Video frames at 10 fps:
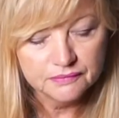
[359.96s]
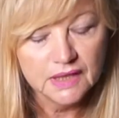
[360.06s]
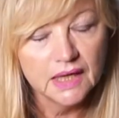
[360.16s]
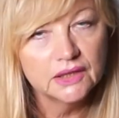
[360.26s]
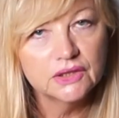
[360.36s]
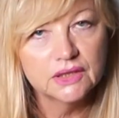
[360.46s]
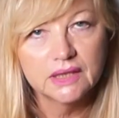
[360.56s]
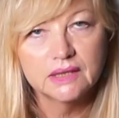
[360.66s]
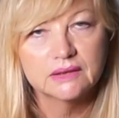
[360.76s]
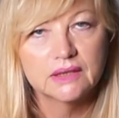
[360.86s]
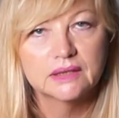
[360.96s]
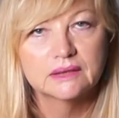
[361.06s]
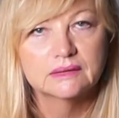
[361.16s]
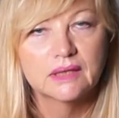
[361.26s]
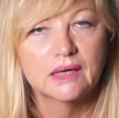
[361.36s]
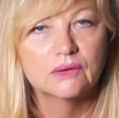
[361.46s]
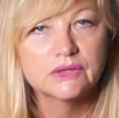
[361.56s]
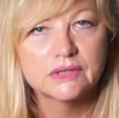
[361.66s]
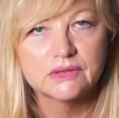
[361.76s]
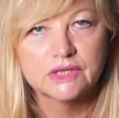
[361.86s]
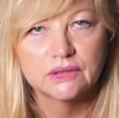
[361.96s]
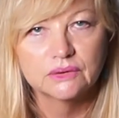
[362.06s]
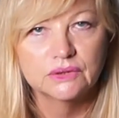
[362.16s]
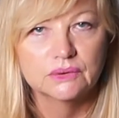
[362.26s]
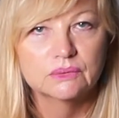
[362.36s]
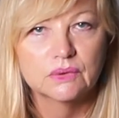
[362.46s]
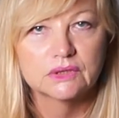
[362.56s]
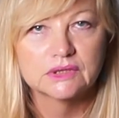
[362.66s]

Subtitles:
And they can also tell you what the